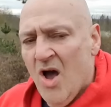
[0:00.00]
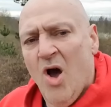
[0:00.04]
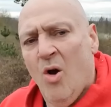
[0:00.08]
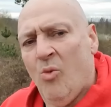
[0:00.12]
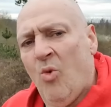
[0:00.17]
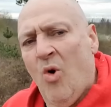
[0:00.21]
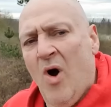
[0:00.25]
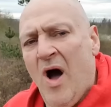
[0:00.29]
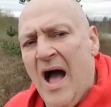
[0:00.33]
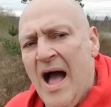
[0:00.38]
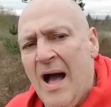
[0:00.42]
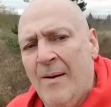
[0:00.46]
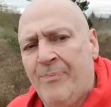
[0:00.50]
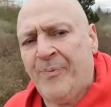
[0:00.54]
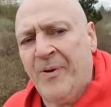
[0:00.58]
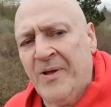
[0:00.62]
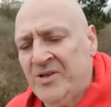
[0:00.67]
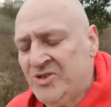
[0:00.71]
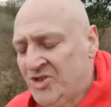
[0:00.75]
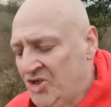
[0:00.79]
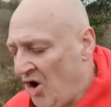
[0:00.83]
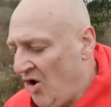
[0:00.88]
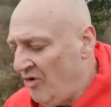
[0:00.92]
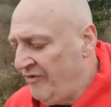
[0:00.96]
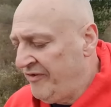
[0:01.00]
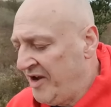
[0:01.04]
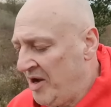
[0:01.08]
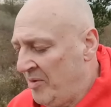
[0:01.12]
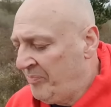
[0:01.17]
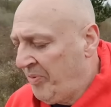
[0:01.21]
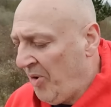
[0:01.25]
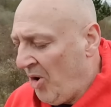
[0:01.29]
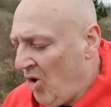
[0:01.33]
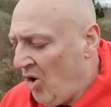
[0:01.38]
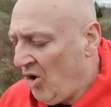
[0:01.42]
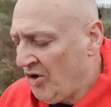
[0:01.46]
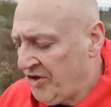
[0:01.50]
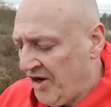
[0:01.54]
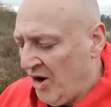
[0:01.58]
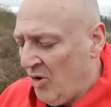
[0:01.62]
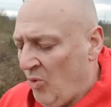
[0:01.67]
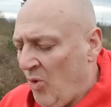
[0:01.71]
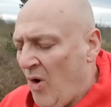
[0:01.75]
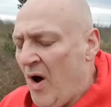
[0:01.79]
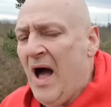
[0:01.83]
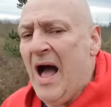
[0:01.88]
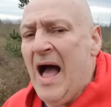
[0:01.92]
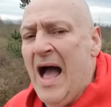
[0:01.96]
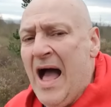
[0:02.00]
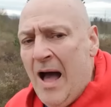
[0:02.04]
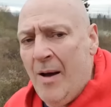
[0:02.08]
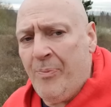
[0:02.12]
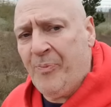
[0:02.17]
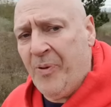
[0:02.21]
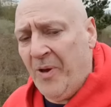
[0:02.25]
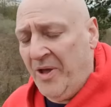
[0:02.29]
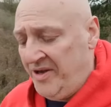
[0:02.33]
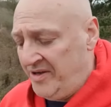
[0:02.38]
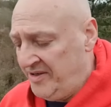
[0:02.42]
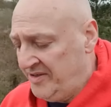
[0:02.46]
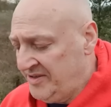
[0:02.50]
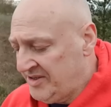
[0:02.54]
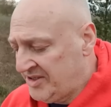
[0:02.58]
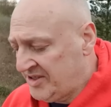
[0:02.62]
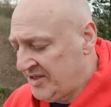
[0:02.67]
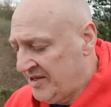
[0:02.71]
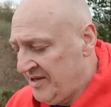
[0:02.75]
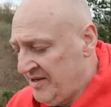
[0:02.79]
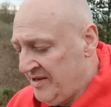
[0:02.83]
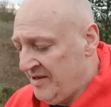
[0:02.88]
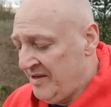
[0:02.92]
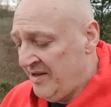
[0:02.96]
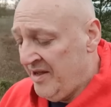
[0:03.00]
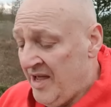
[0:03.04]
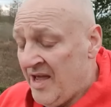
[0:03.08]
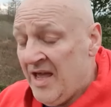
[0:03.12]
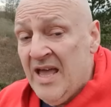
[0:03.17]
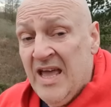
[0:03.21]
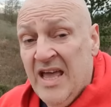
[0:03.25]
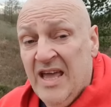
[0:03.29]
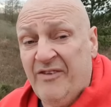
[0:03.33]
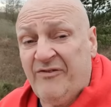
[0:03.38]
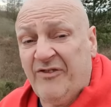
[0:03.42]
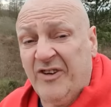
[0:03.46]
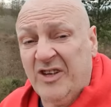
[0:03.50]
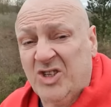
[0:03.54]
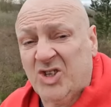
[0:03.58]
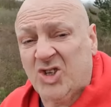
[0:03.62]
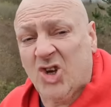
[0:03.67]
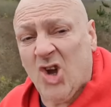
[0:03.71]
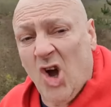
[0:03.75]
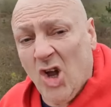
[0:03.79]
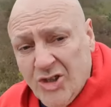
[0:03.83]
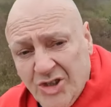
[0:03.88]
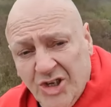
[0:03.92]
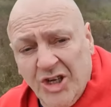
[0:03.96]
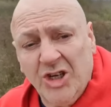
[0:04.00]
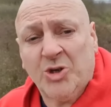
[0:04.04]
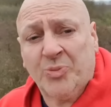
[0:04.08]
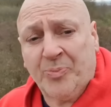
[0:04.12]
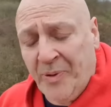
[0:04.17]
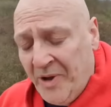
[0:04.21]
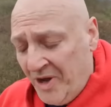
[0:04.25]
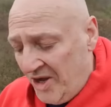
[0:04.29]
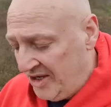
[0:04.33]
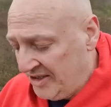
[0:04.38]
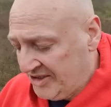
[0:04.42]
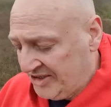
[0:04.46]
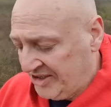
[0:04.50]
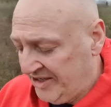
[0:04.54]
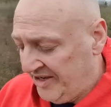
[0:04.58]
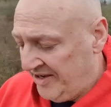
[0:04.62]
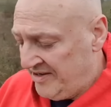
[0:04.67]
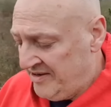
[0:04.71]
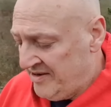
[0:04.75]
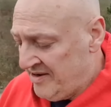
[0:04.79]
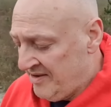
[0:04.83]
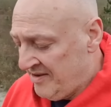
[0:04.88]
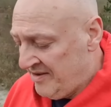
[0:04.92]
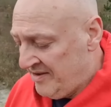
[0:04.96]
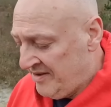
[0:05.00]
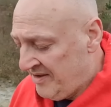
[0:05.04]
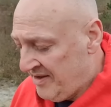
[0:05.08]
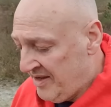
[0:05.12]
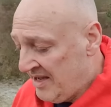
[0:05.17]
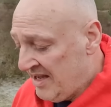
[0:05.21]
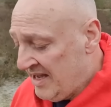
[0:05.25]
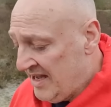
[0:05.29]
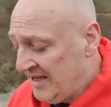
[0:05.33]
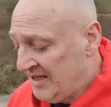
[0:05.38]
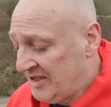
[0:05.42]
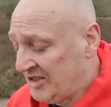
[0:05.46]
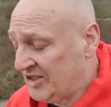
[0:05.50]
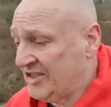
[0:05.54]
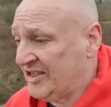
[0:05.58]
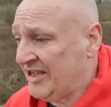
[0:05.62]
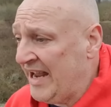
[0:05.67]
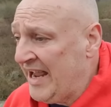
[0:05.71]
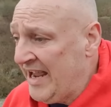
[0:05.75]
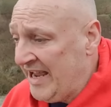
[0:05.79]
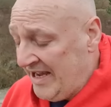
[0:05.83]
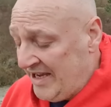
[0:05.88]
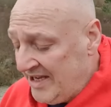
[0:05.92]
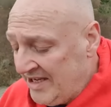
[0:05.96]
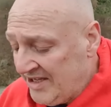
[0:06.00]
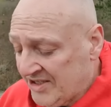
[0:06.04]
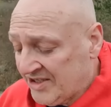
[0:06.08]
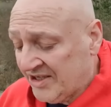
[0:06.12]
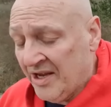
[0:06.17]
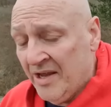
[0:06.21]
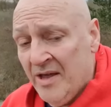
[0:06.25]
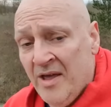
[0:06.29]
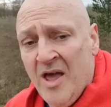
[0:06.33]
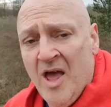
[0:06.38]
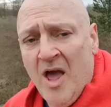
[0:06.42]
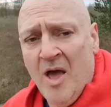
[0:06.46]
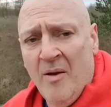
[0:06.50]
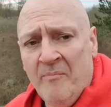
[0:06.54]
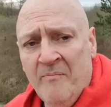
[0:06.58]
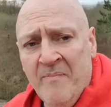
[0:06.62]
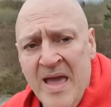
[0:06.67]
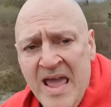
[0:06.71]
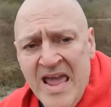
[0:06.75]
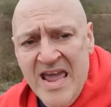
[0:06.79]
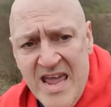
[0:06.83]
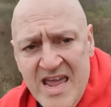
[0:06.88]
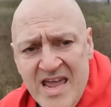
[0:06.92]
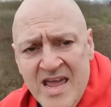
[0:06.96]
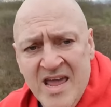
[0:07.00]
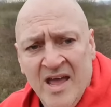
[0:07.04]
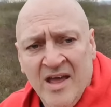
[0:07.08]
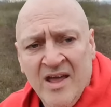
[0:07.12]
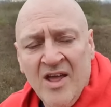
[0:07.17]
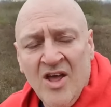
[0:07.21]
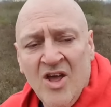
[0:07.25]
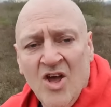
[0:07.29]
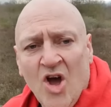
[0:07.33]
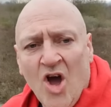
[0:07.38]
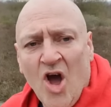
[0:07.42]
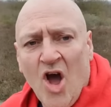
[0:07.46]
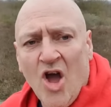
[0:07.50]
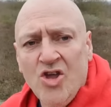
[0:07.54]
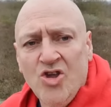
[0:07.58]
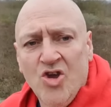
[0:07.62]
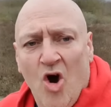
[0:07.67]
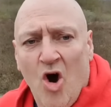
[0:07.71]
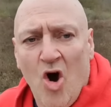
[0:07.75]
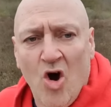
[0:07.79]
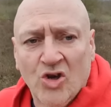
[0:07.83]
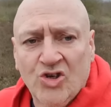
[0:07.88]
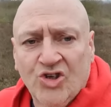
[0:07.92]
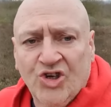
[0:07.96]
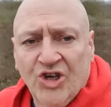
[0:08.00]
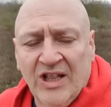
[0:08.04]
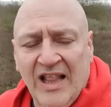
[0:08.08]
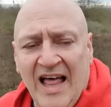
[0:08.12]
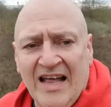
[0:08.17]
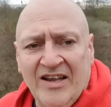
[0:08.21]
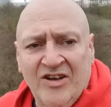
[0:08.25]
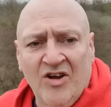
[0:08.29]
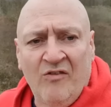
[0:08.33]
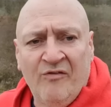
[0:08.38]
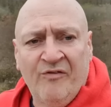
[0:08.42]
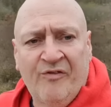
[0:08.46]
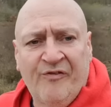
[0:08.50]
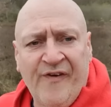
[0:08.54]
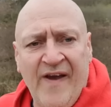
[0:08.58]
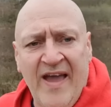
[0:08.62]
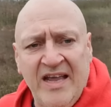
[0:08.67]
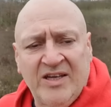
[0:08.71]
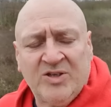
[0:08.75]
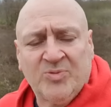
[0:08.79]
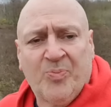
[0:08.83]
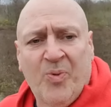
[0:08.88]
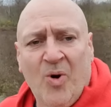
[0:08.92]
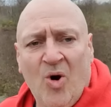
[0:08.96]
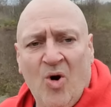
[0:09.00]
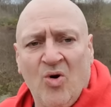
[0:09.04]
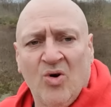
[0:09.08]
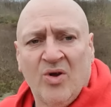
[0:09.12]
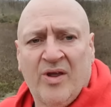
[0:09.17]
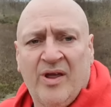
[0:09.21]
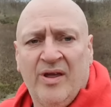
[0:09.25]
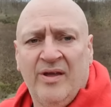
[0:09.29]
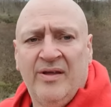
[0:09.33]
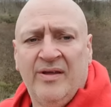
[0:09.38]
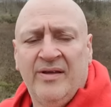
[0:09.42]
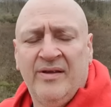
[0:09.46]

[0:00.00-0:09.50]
And what happens over the border? What happens if a Scottish person sees me, a Yorkshire lad on Facebook,